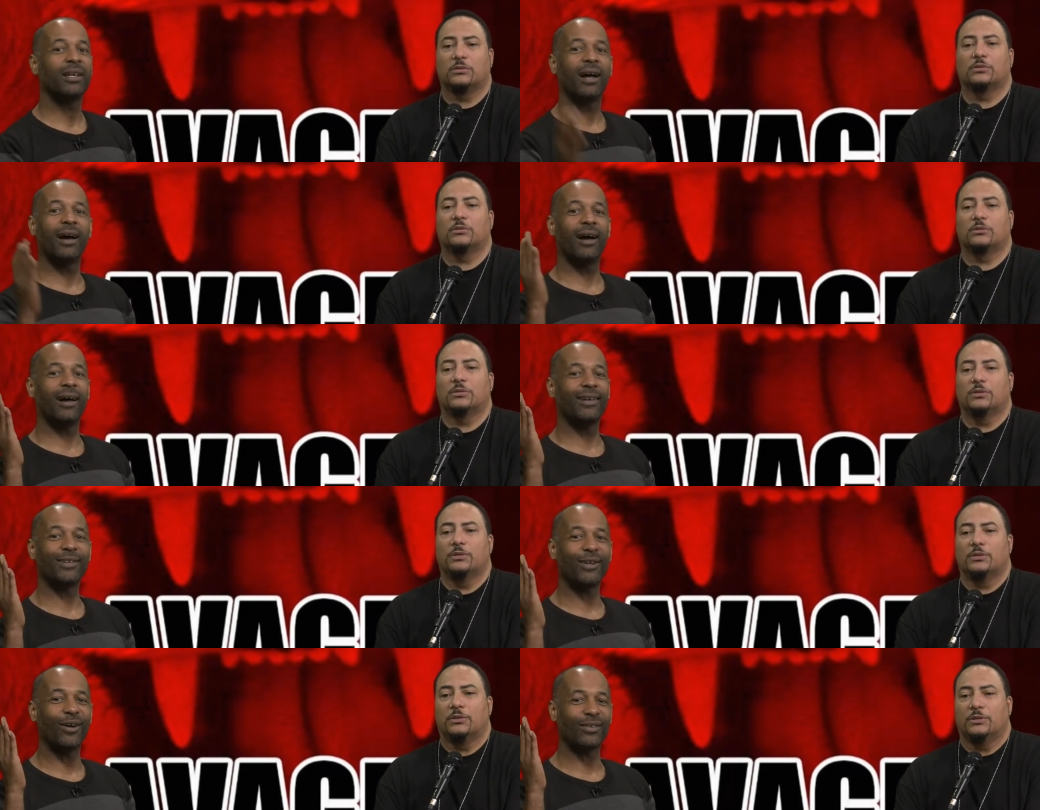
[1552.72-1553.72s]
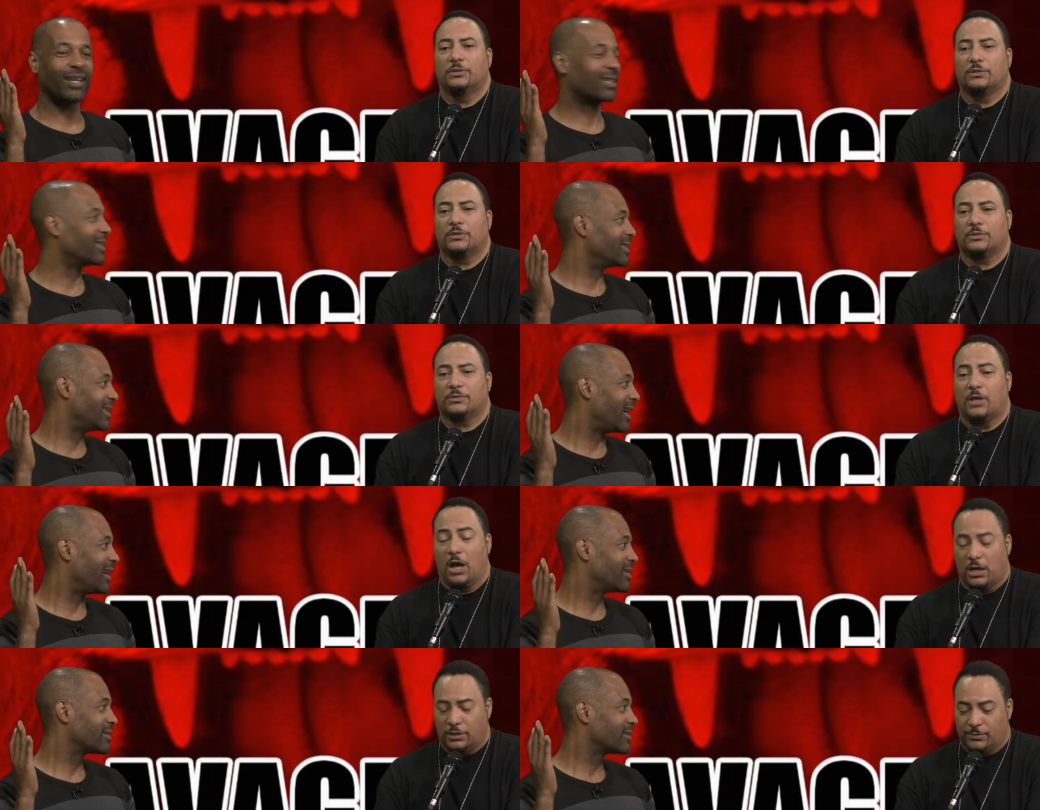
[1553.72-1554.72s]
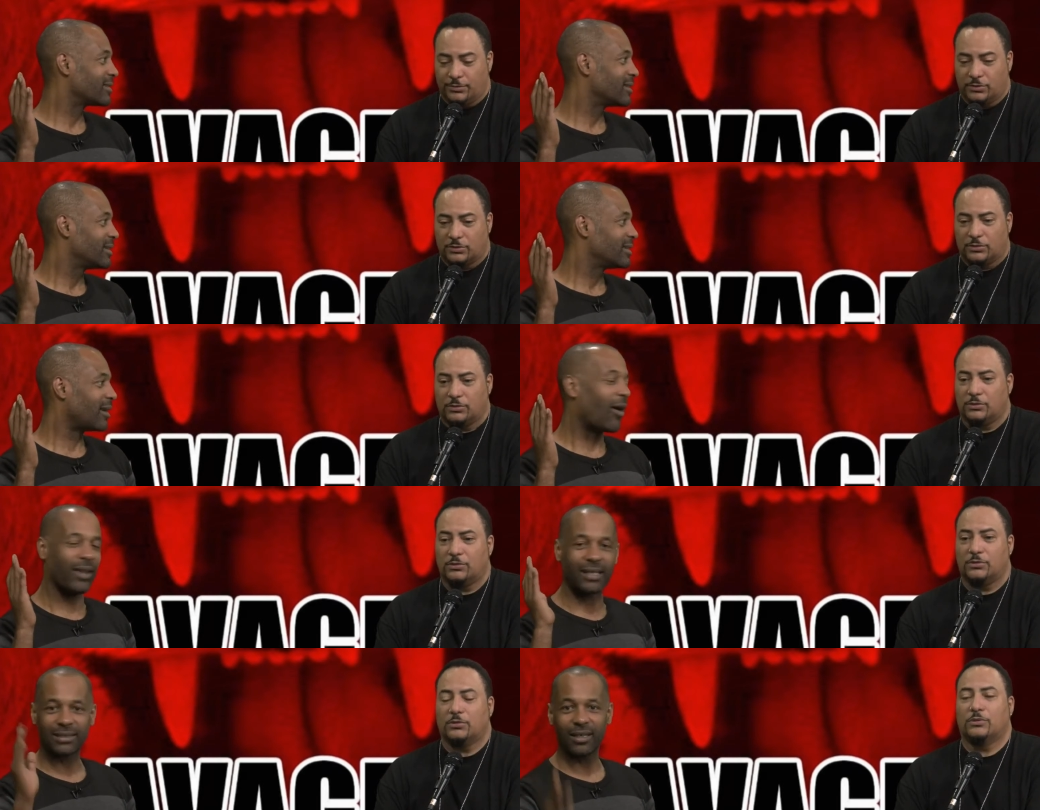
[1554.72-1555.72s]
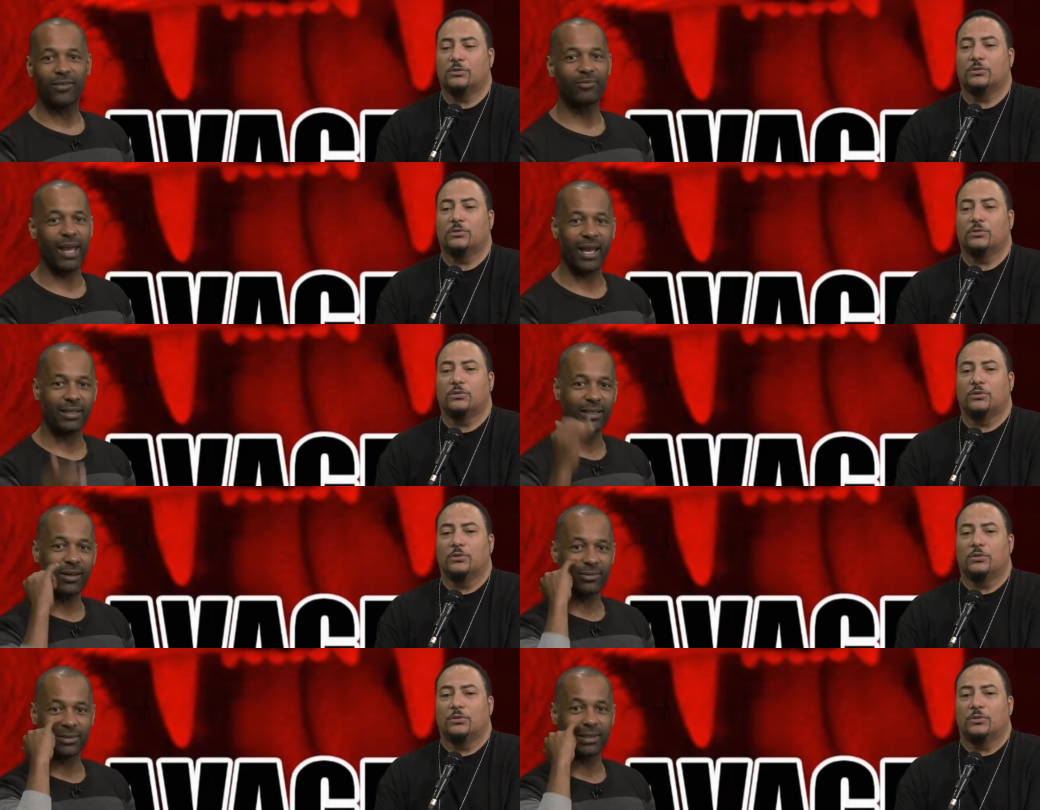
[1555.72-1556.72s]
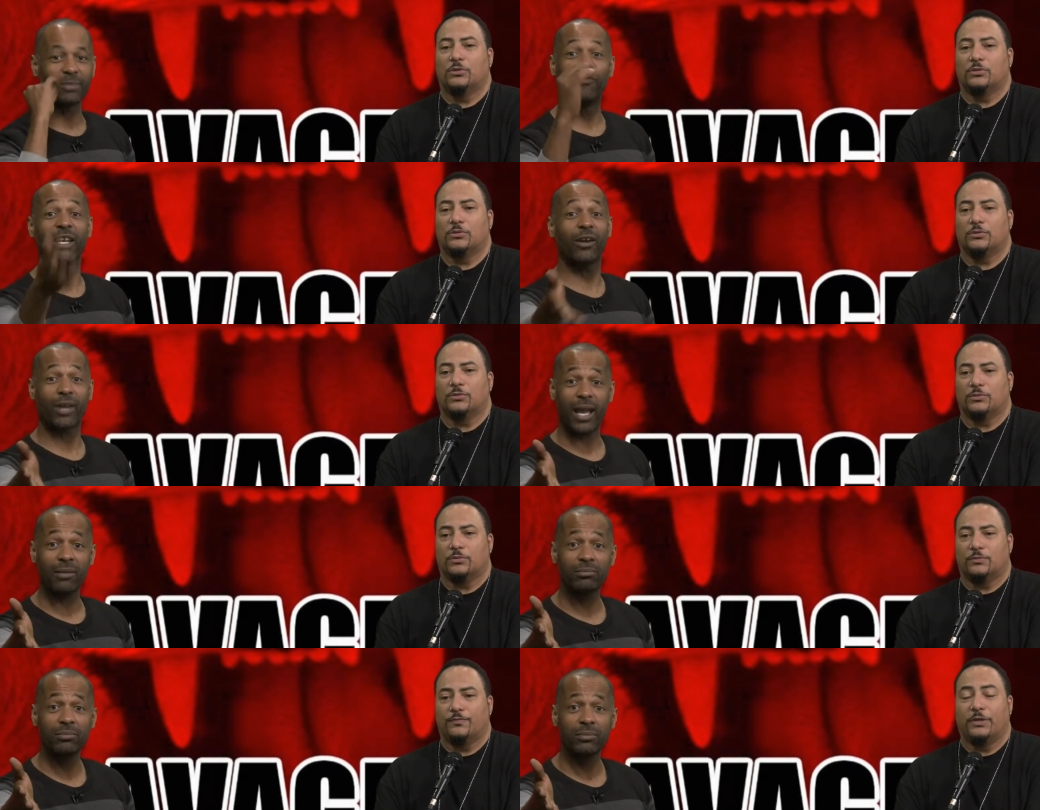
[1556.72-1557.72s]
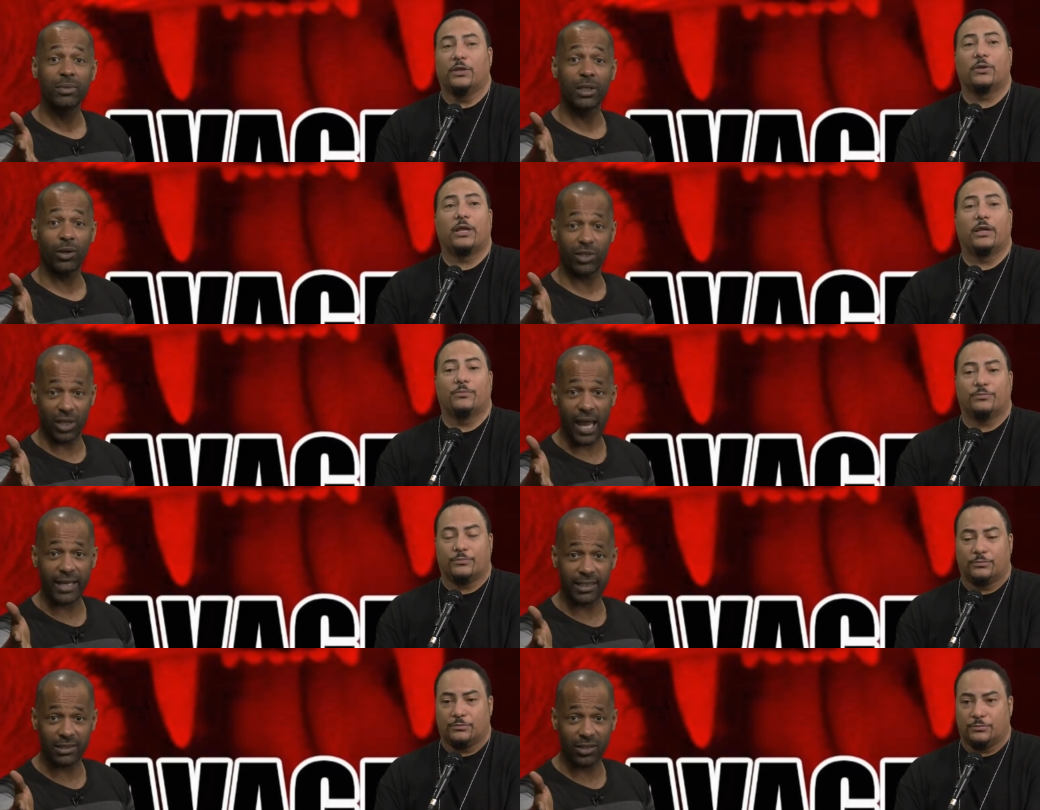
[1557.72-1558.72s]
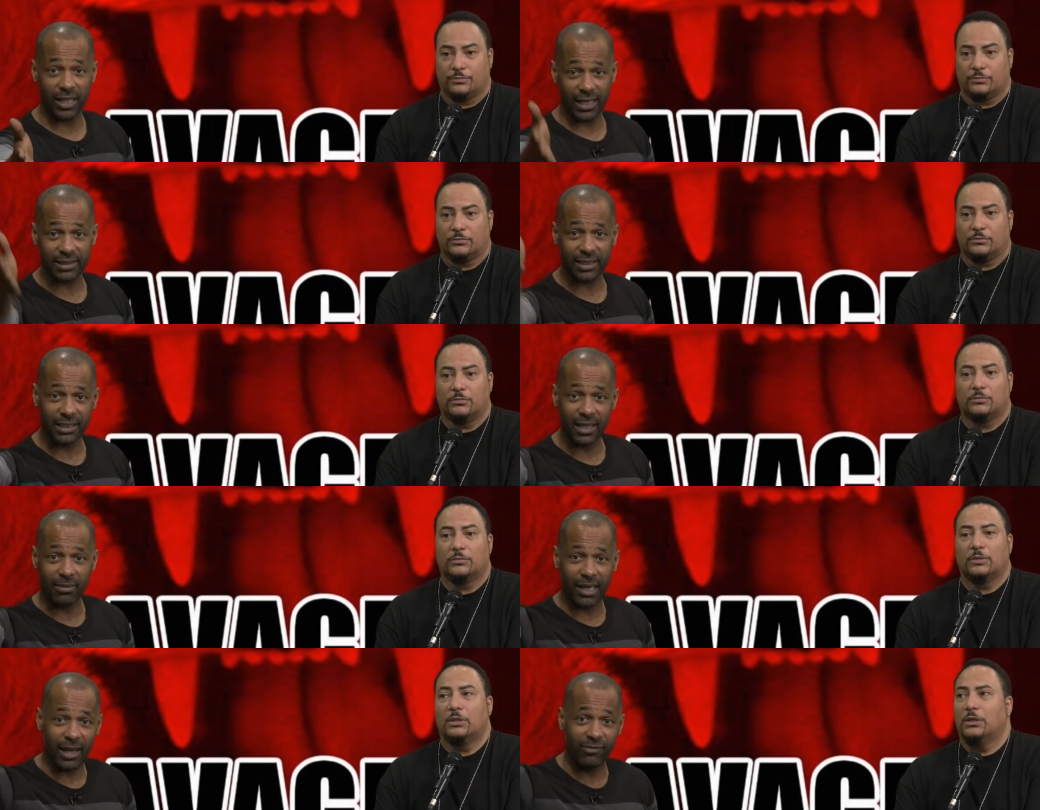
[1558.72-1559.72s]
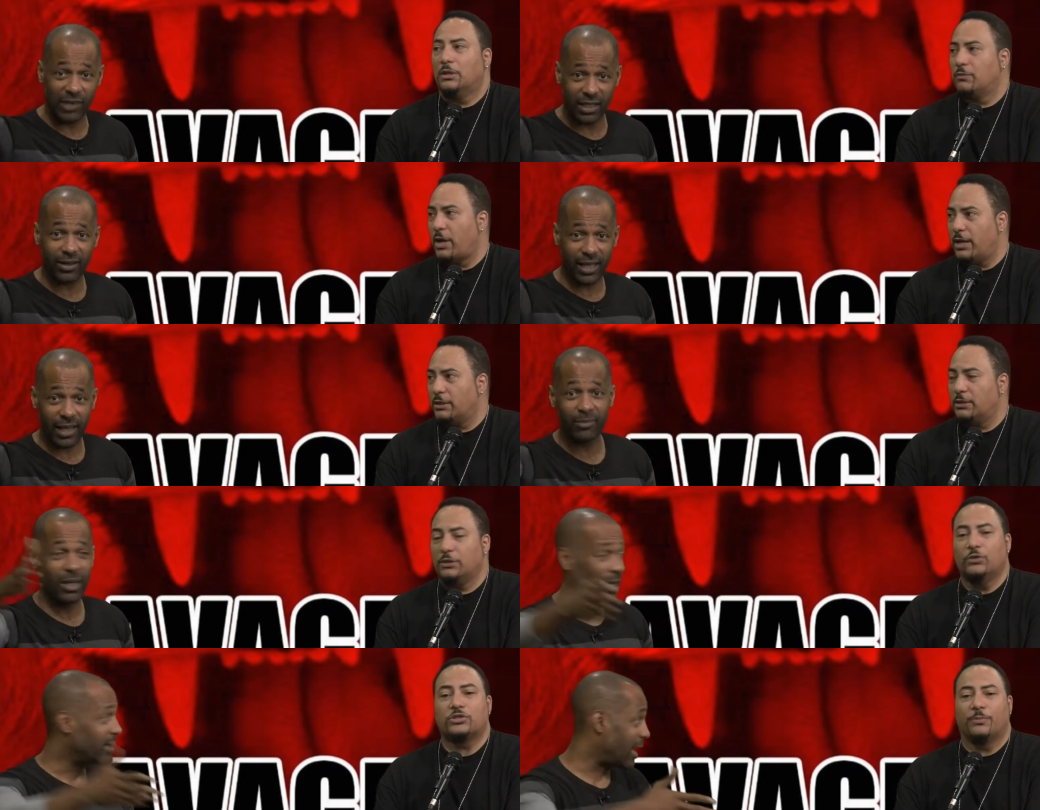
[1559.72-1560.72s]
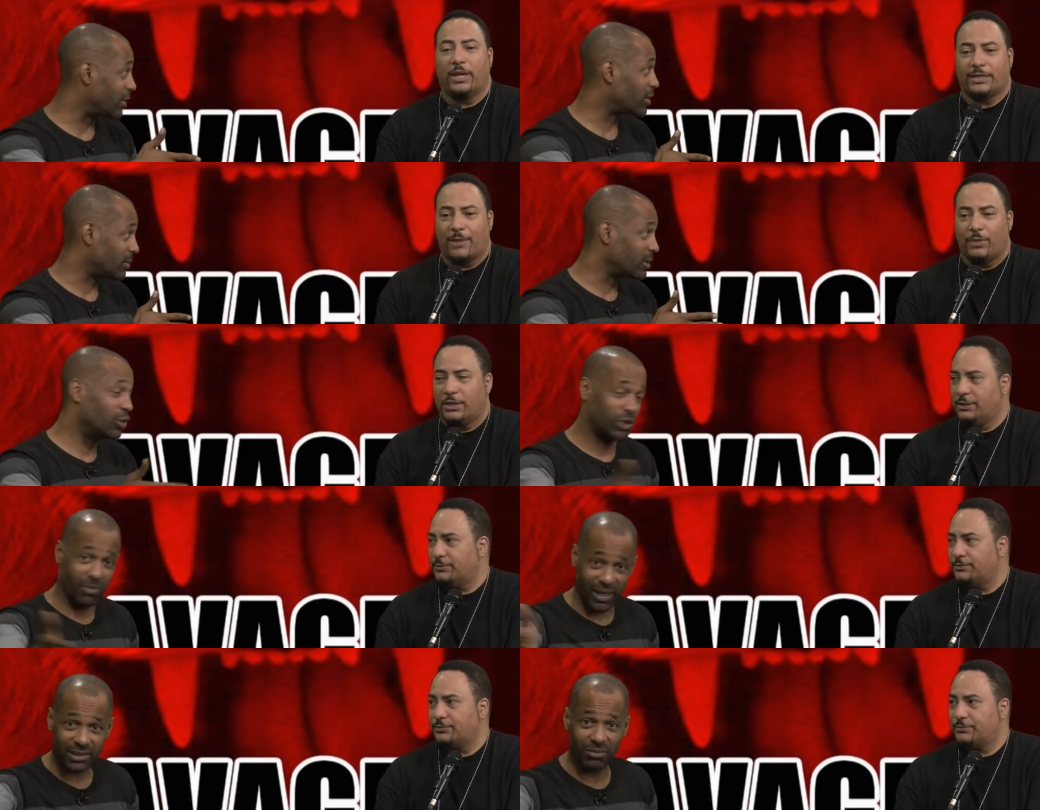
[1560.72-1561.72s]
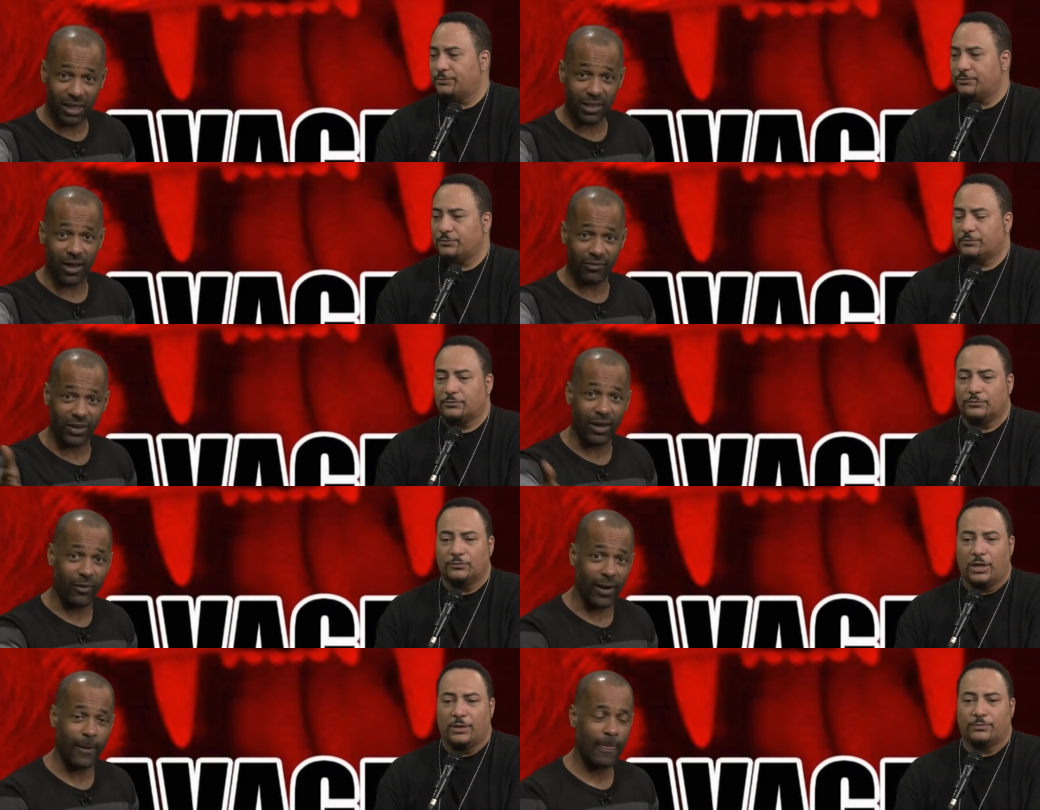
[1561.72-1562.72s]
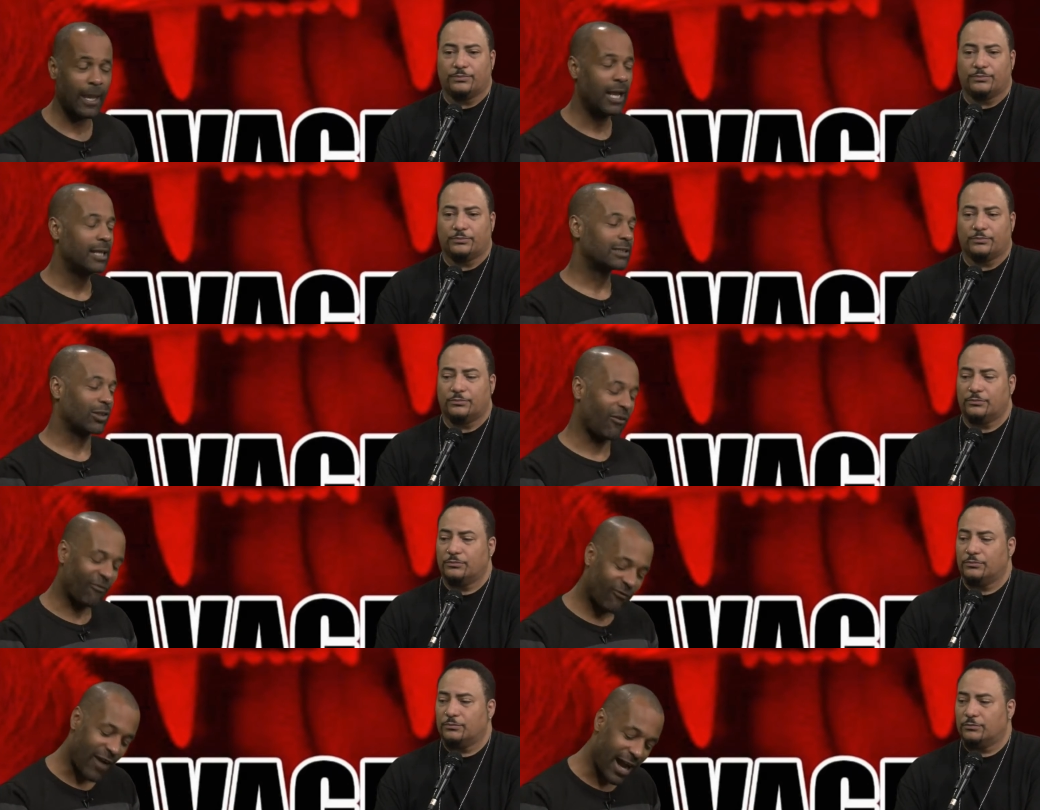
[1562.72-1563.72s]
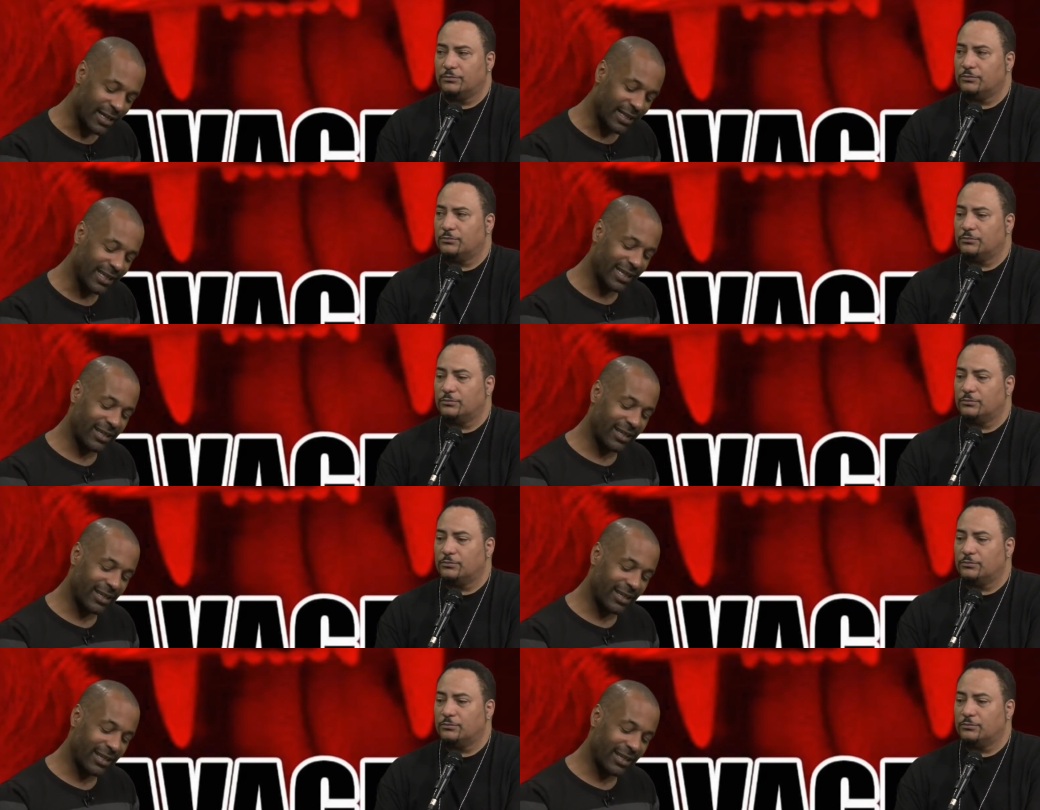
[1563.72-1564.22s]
Speaker 1: uh, you know, they can, yeah. Condoms. All that stuff, man. You know, video game. Video you know, game. your likeness on the NCAA video right. game. You should now make you, that money. You should make some money off of that, right? right. So they're finally going